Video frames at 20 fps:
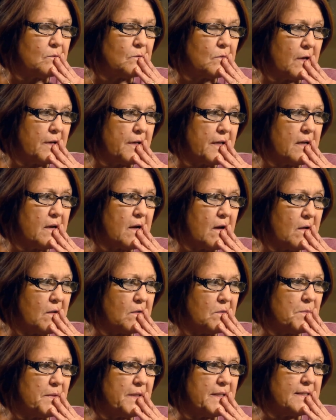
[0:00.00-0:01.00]
Ronnie
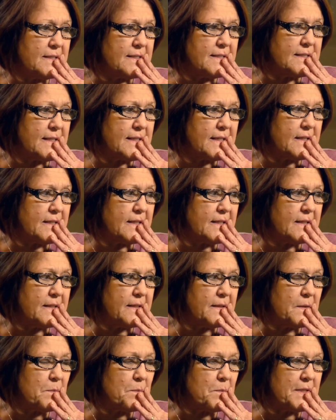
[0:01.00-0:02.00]
called me and said
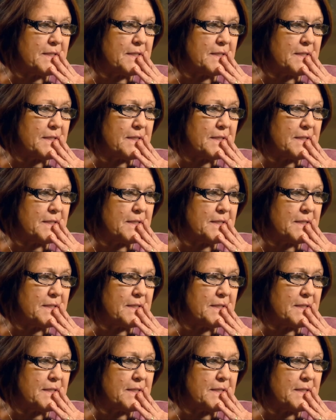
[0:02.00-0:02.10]
that they're